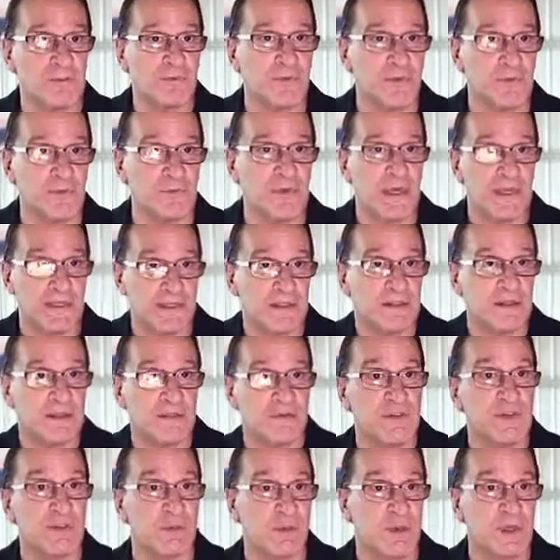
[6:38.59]
from basically
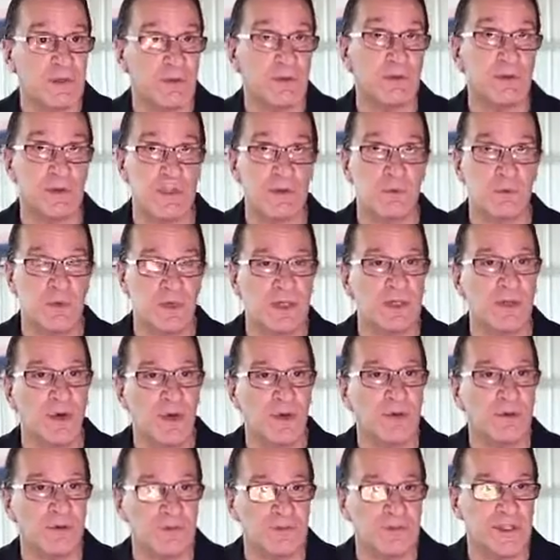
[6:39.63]
this week
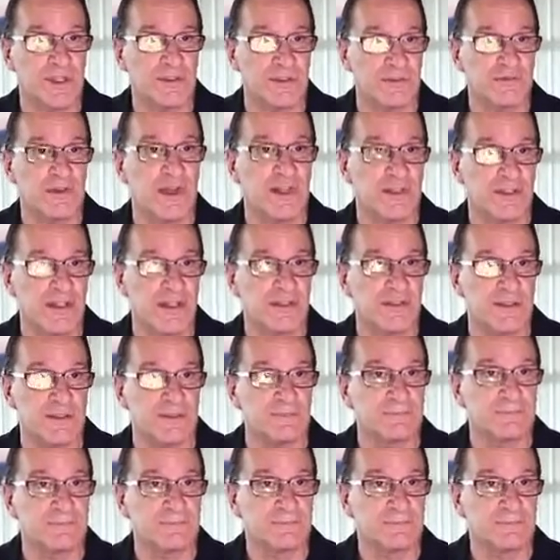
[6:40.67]
on. So it's fantastic.